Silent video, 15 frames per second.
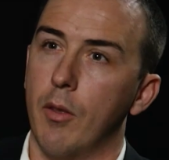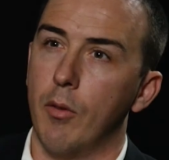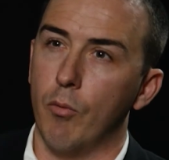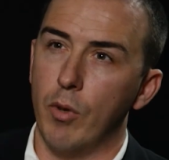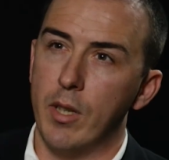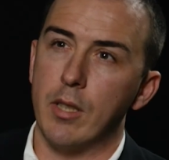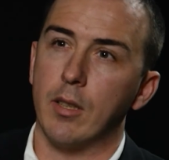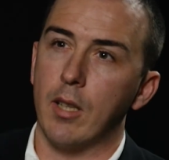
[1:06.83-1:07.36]

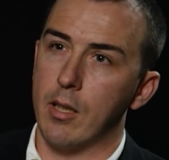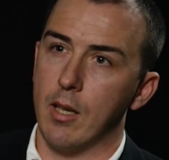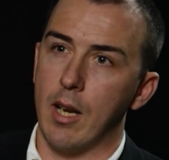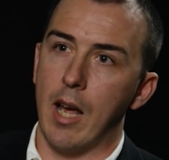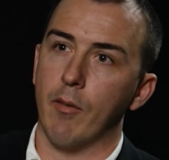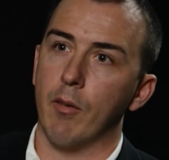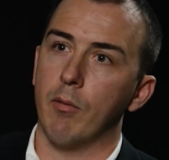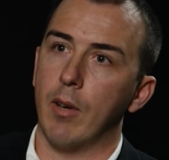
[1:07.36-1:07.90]
Risk doesn't
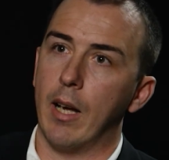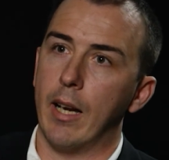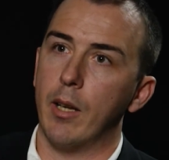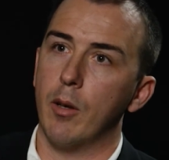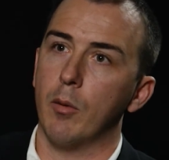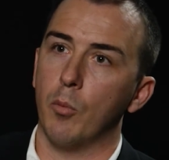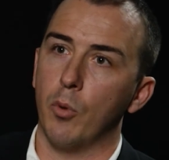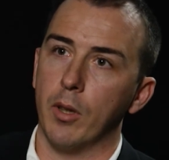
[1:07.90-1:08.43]
have a
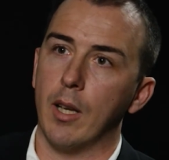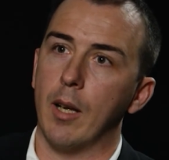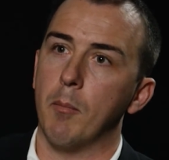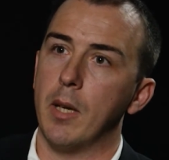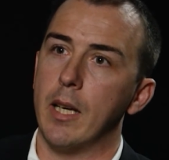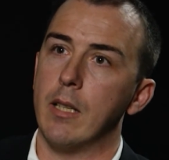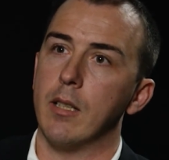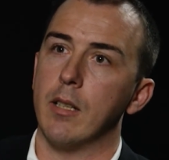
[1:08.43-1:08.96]
value, and what that
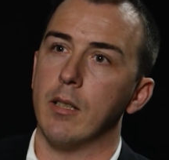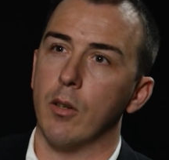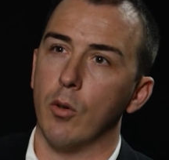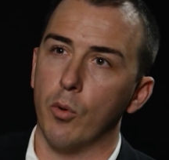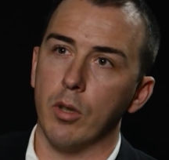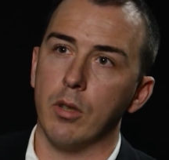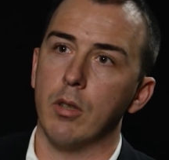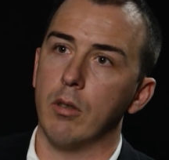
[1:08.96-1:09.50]
means is in
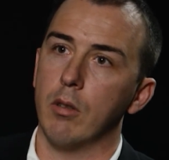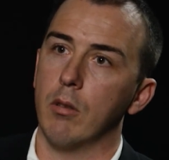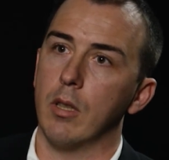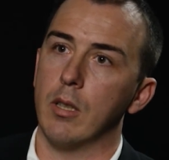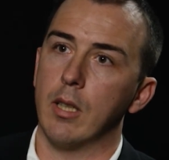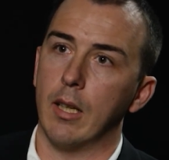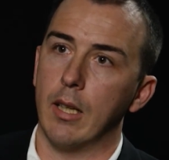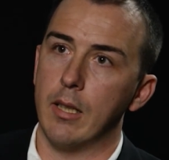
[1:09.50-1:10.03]
order to do
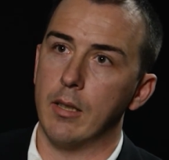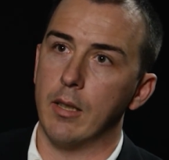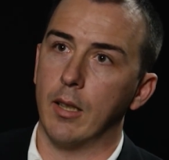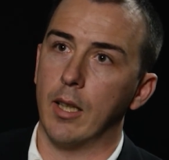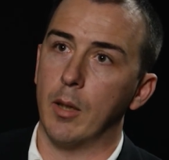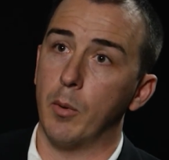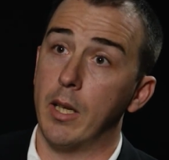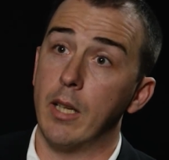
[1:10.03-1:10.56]
this
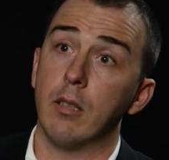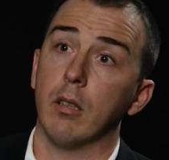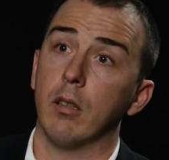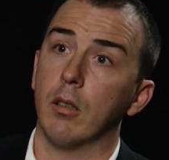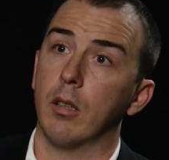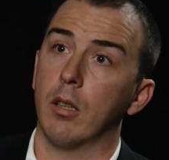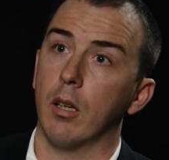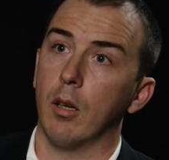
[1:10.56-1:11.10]
holistically, we need to
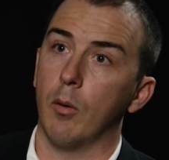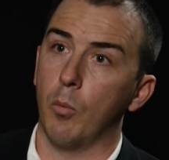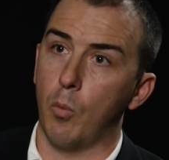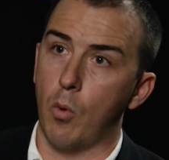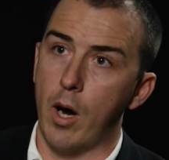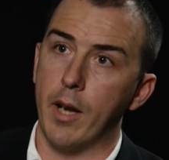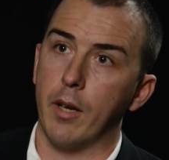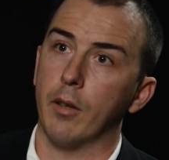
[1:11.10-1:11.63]
look at a
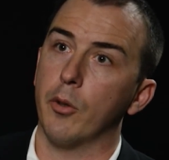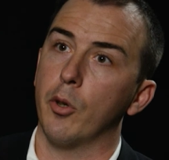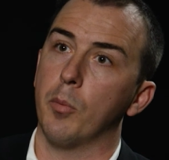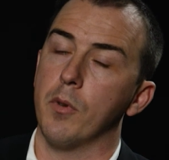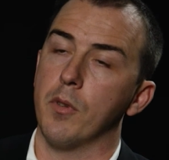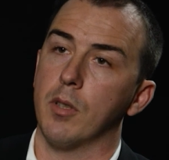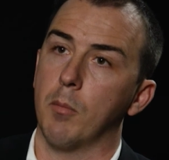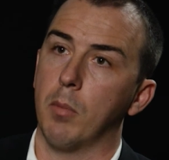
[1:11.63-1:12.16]
wider
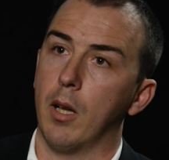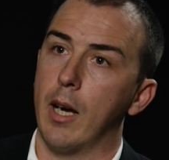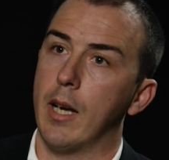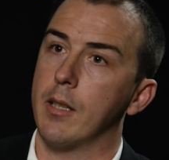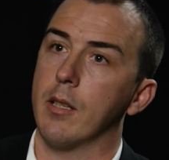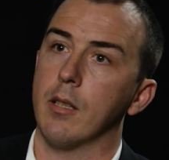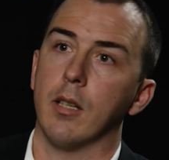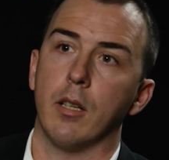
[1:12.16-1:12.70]
group of
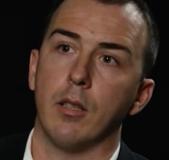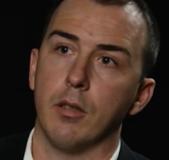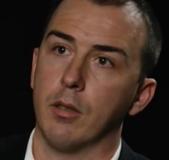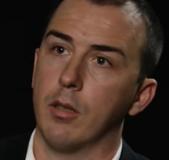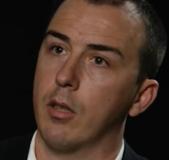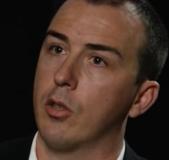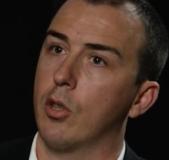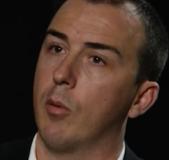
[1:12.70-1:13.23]
suppliers and say
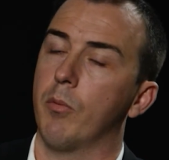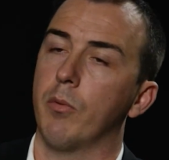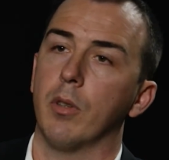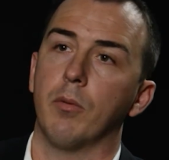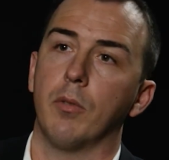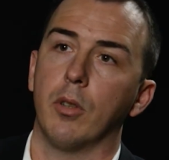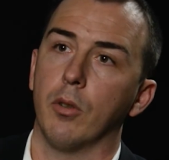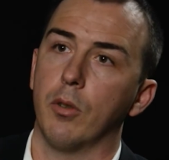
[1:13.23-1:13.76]
just our top
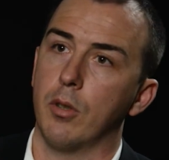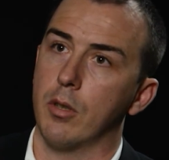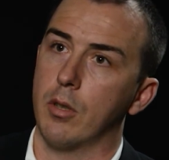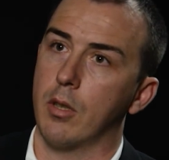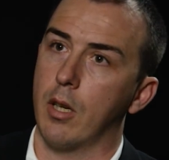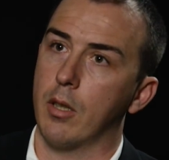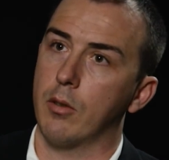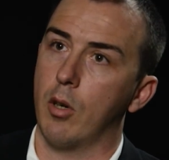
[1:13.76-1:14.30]
50 or
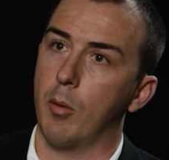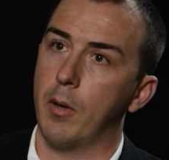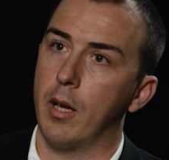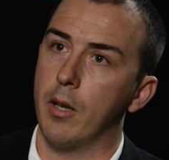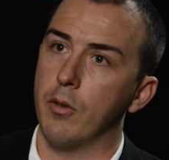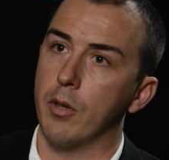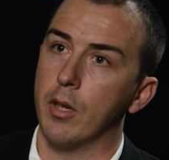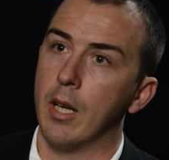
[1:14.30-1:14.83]
just our top
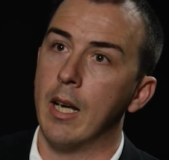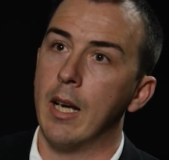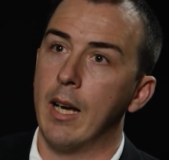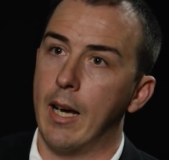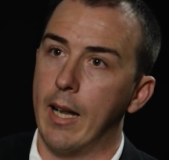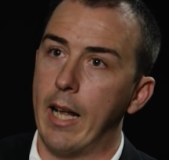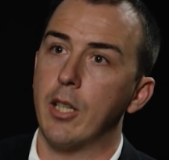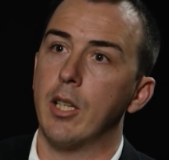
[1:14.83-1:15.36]
100,
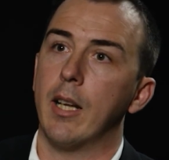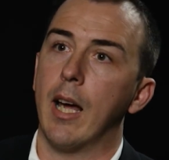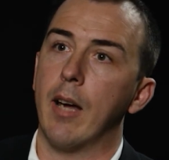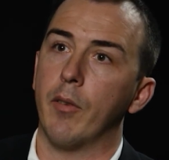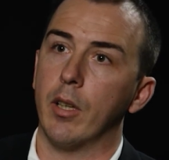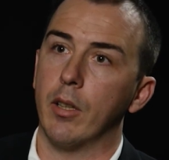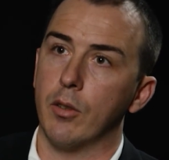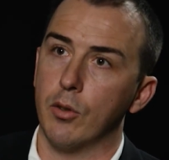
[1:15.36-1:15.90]
and actually
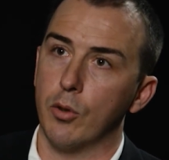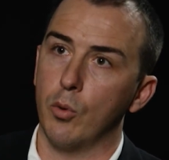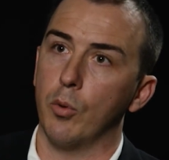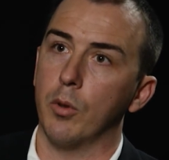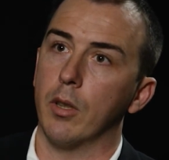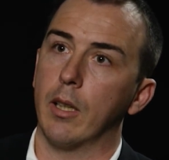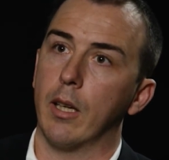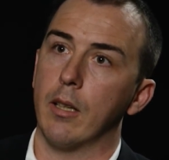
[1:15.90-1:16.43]
having a tool
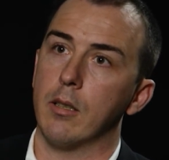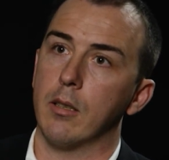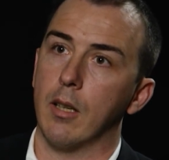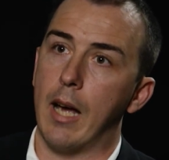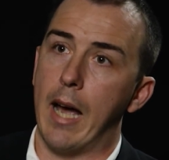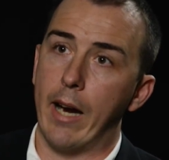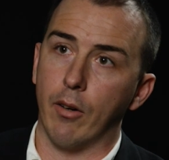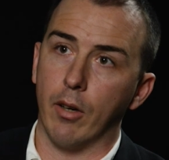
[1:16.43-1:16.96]
that gets
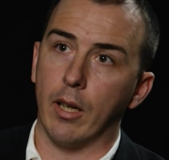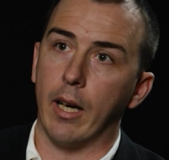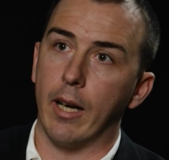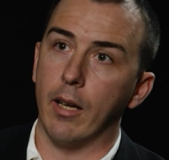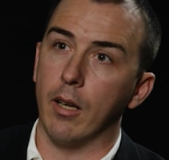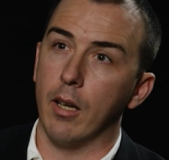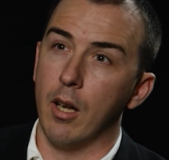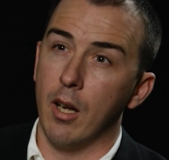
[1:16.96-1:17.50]
to
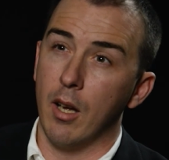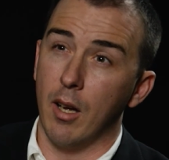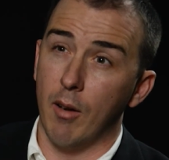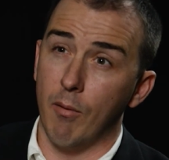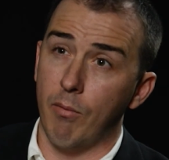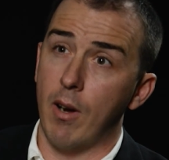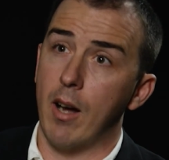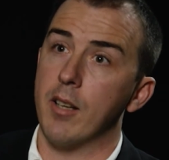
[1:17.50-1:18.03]
aggregate
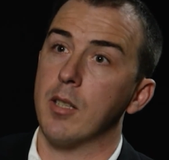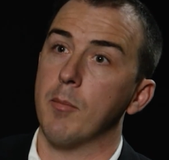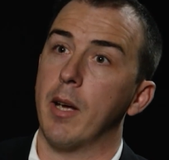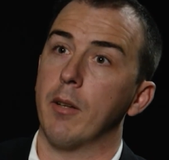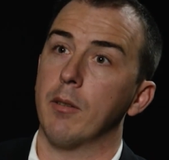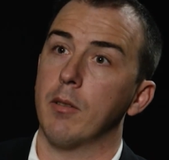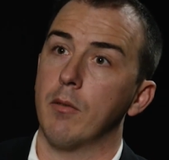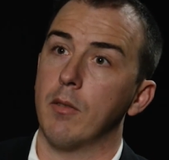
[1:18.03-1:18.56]
a vast
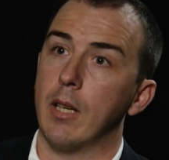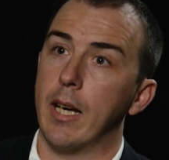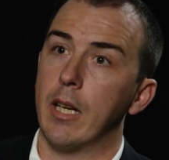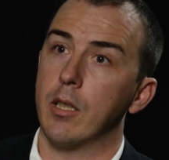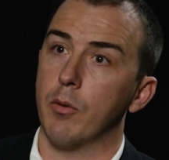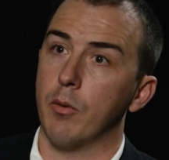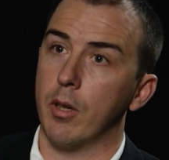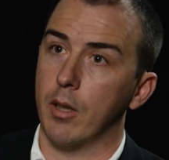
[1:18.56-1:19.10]
amount of
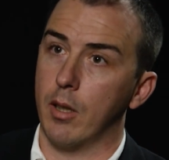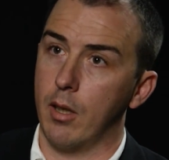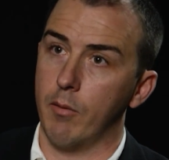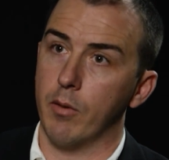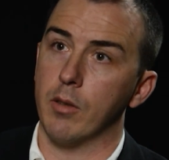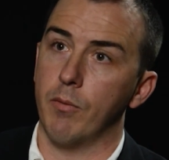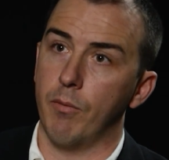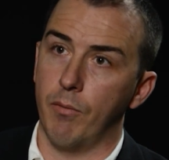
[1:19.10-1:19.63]
data and
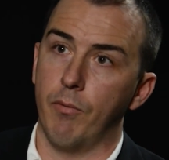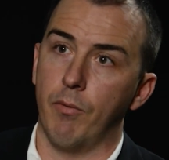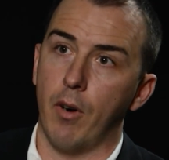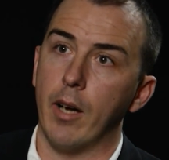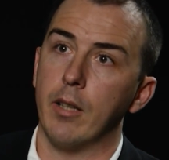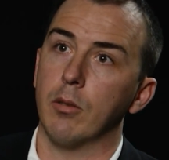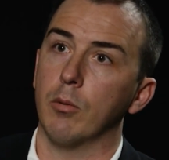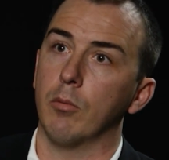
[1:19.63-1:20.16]
give us
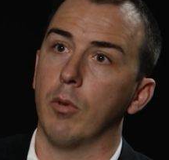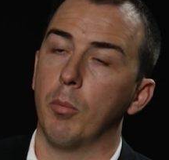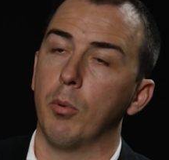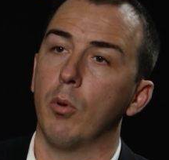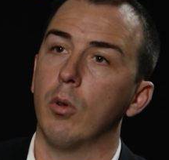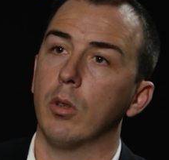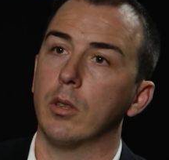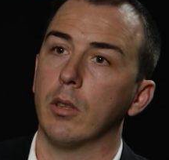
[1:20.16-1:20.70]
vital
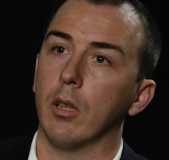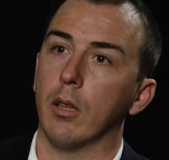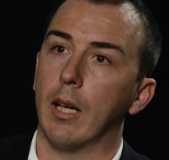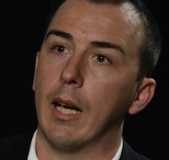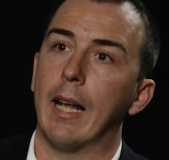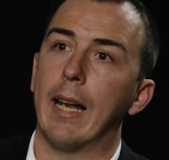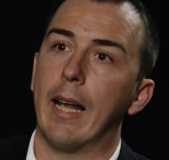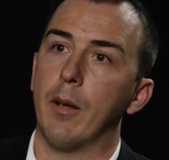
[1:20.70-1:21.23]
reporting on
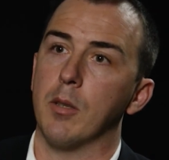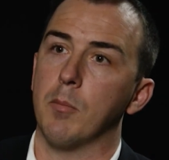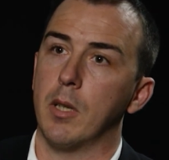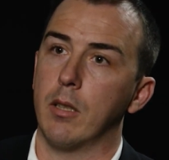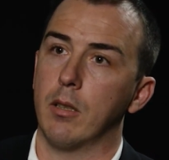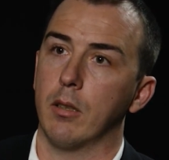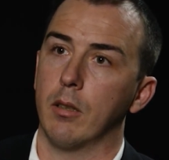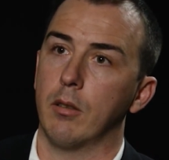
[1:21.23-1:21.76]
that allows me
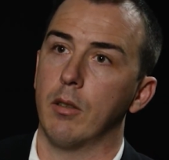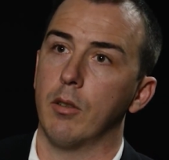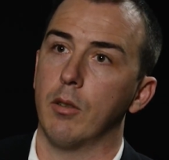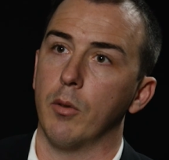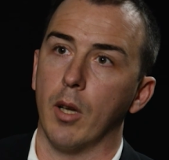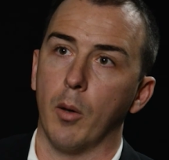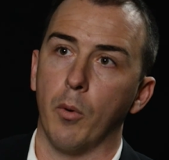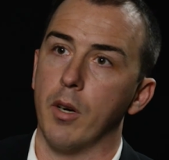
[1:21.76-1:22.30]
to
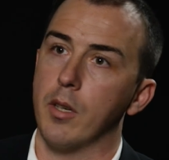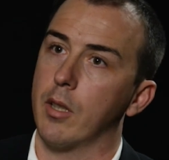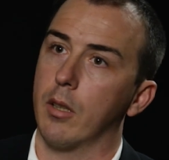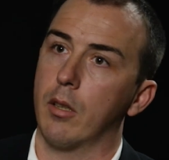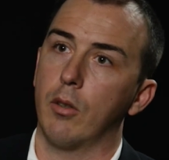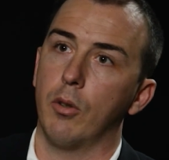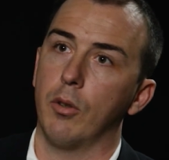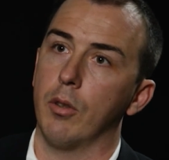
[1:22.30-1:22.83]
do that, whereas I
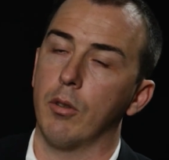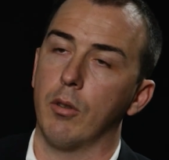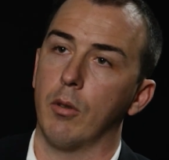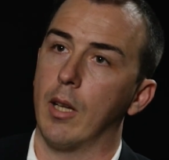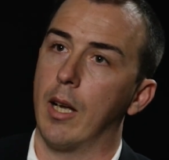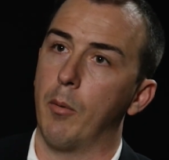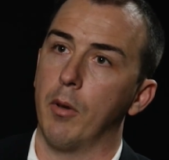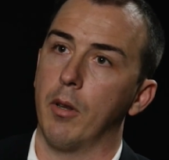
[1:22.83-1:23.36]
couldn't do
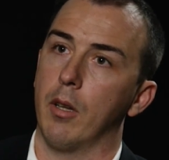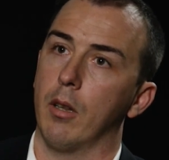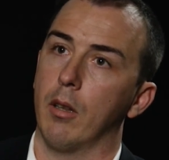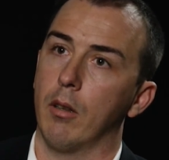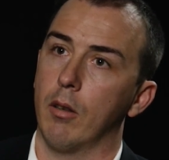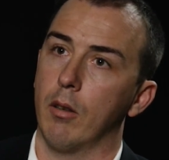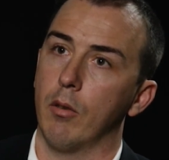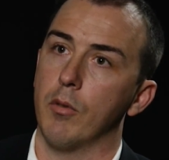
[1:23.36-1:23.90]
that within
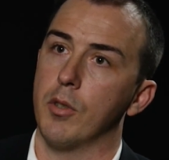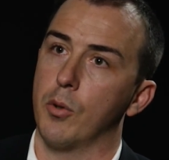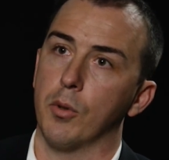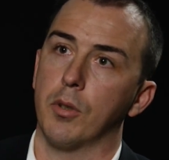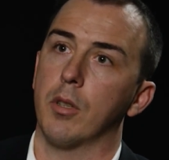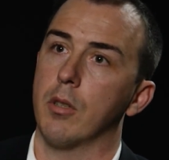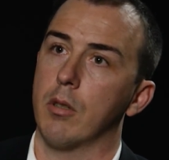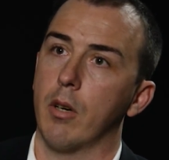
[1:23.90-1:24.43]
the
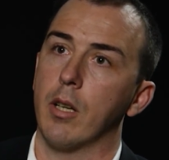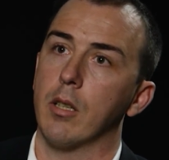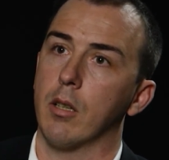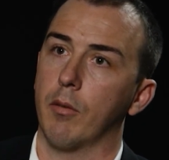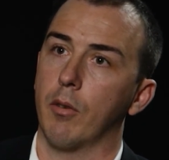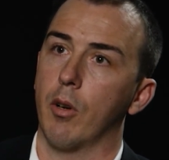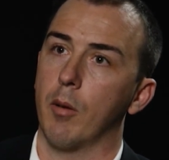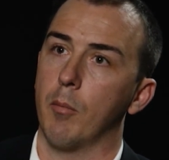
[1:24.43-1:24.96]
resource constraints
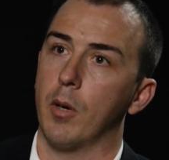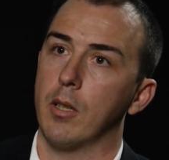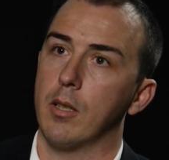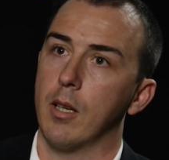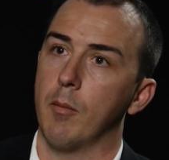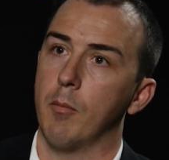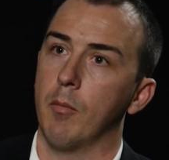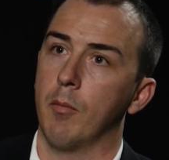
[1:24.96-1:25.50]
I've got in my
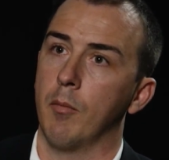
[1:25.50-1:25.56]
team.